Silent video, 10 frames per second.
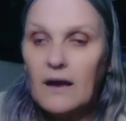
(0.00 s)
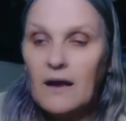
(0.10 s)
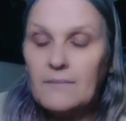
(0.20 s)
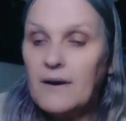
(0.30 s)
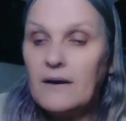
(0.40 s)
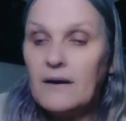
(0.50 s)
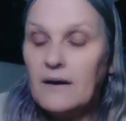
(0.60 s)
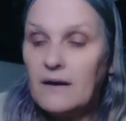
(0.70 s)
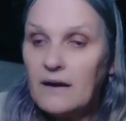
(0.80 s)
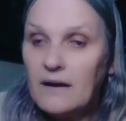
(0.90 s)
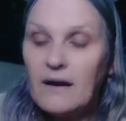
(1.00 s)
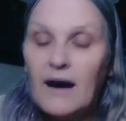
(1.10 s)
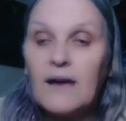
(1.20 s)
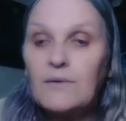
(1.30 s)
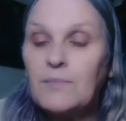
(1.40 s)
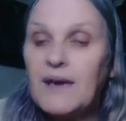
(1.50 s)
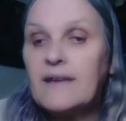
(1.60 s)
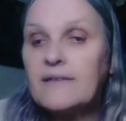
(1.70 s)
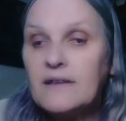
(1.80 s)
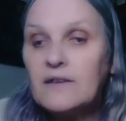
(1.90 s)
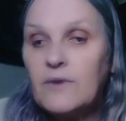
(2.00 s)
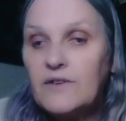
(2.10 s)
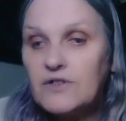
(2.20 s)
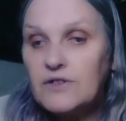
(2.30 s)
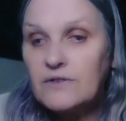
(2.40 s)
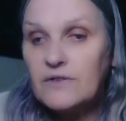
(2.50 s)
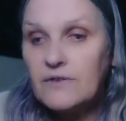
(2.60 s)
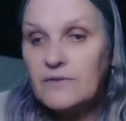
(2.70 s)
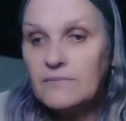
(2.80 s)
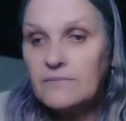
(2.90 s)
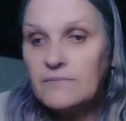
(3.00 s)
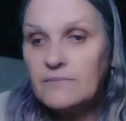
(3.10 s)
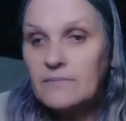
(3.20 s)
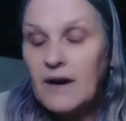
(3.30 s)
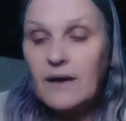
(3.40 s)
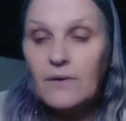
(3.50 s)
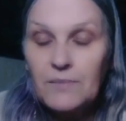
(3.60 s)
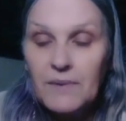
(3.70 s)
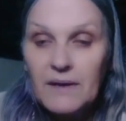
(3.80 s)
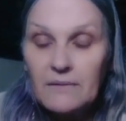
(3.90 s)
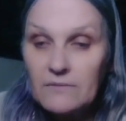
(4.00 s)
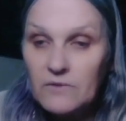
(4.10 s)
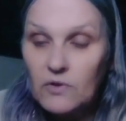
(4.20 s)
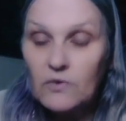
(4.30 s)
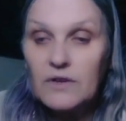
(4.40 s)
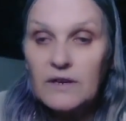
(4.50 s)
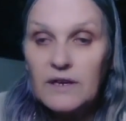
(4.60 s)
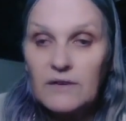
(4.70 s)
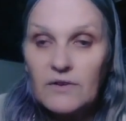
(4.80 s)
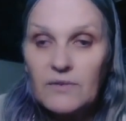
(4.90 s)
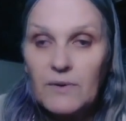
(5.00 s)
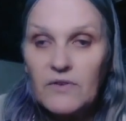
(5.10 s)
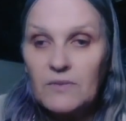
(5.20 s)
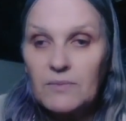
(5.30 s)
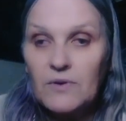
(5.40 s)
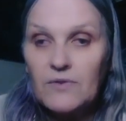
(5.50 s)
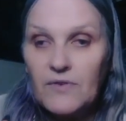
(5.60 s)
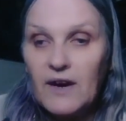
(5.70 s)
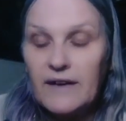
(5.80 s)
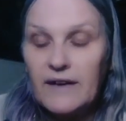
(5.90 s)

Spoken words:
I would be asking the questions. I would be totally responsible for